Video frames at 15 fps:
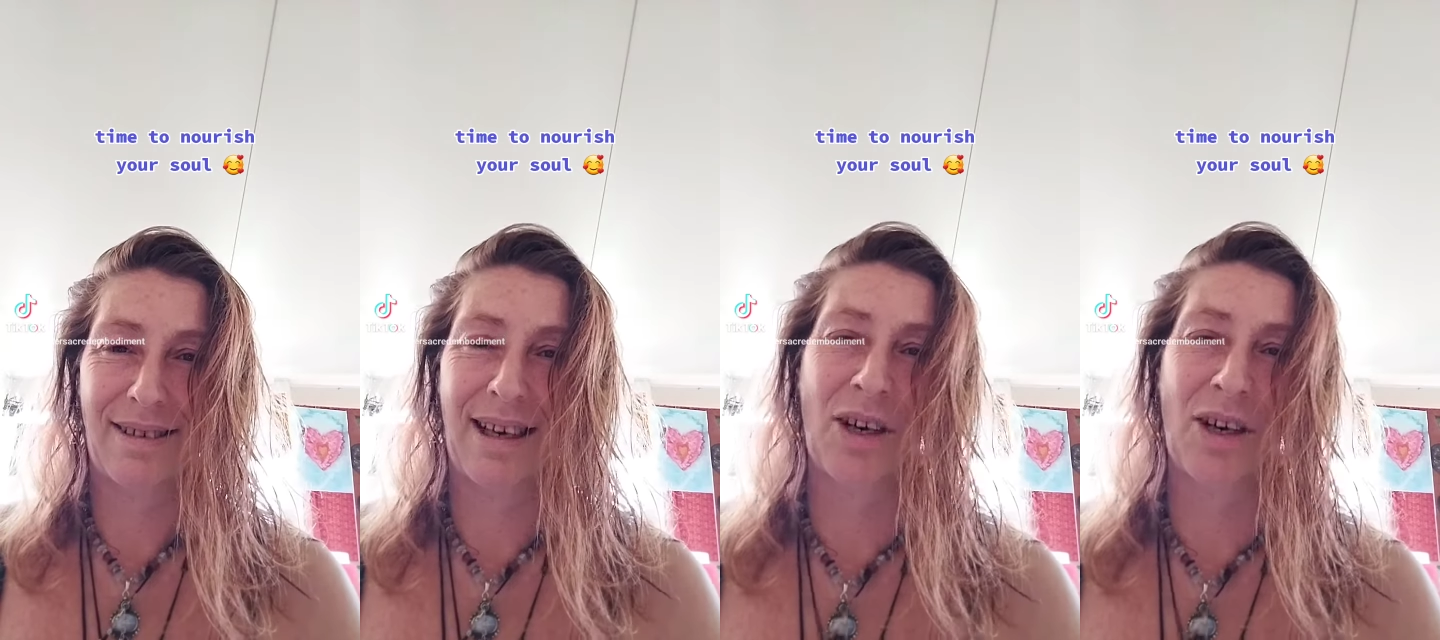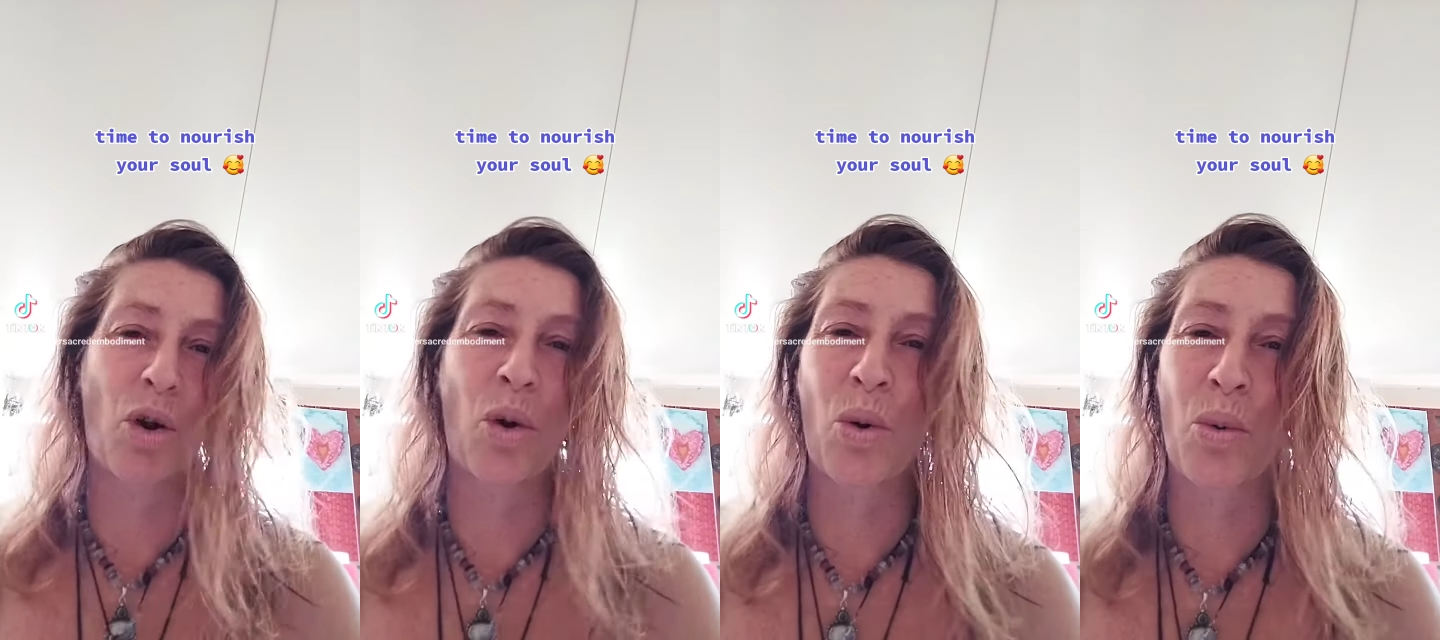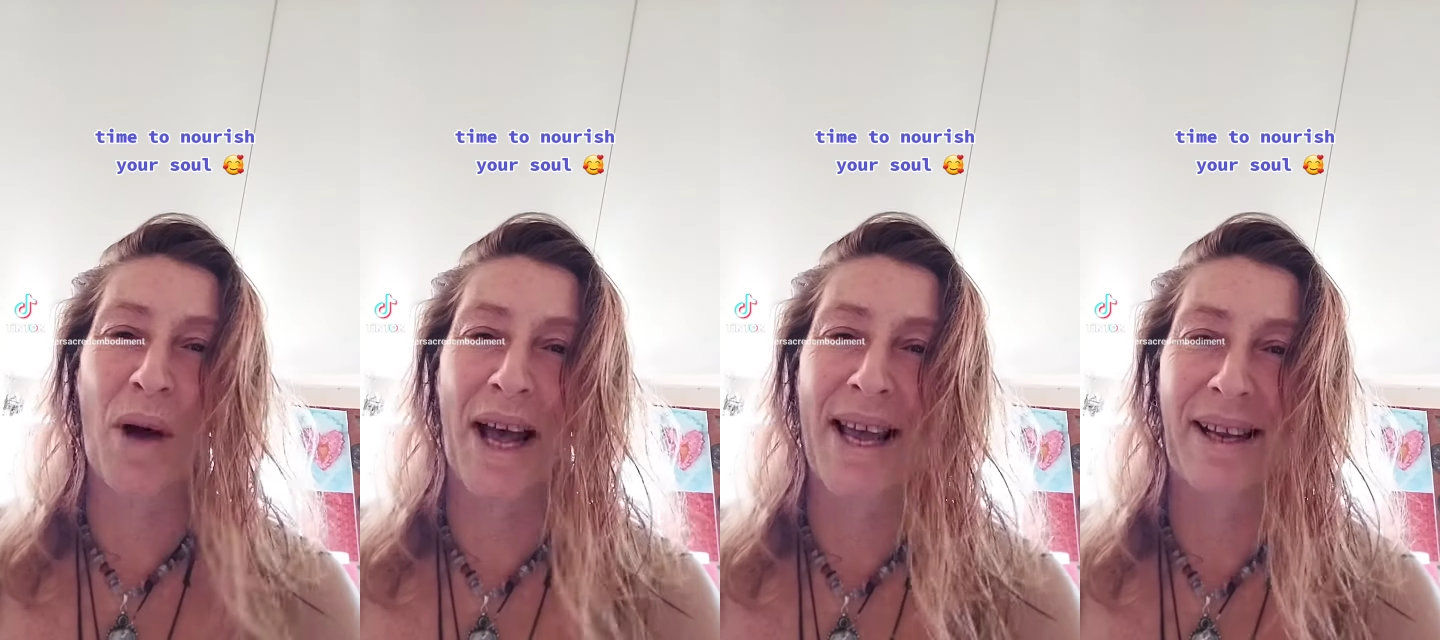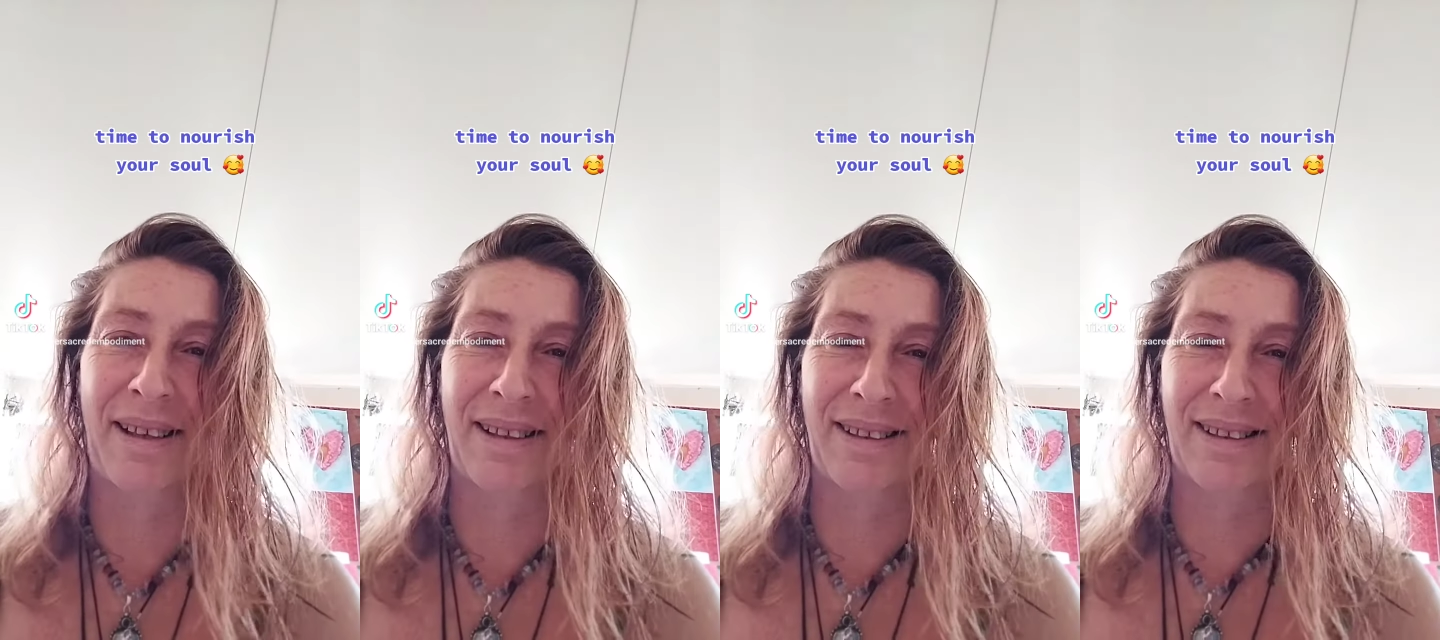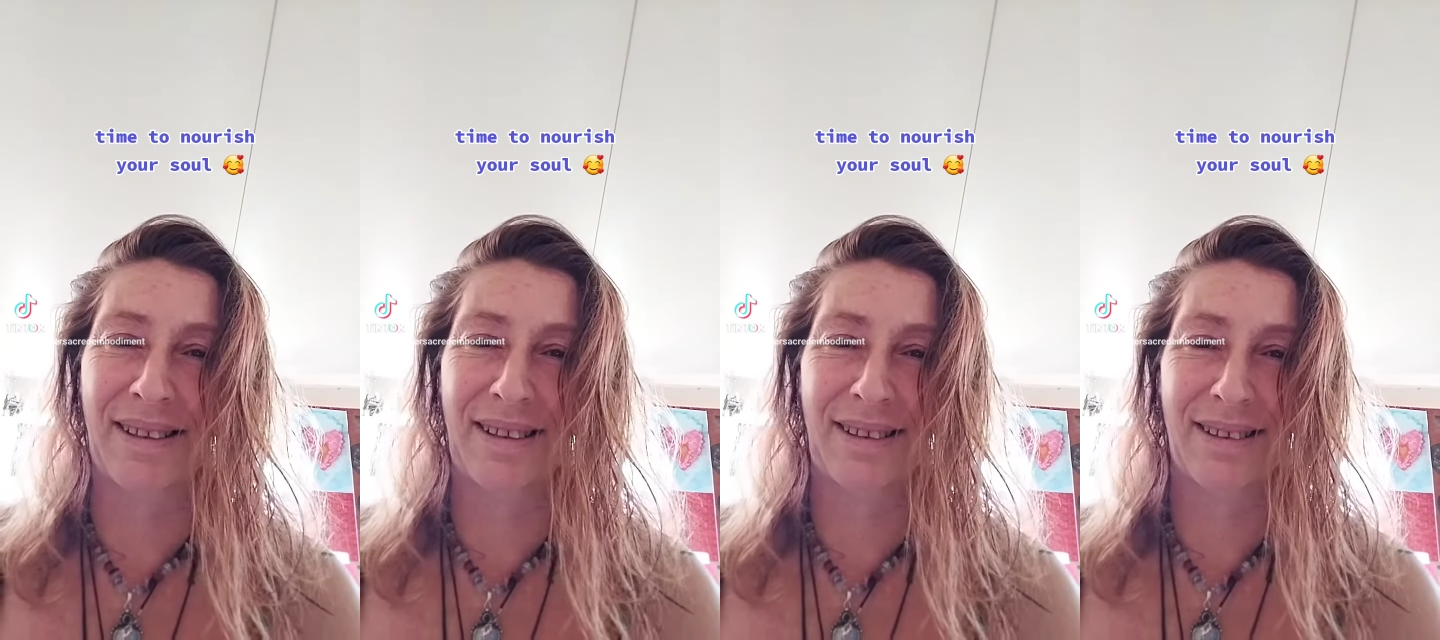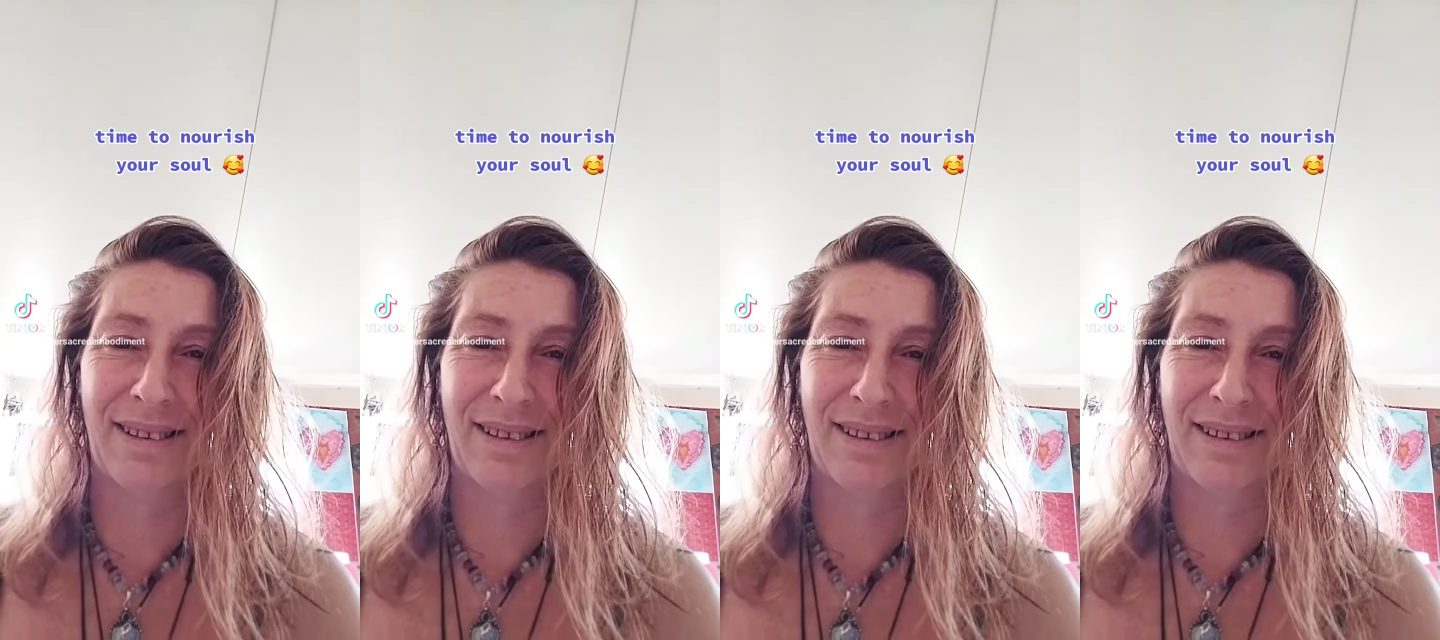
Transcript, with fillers: in all ways,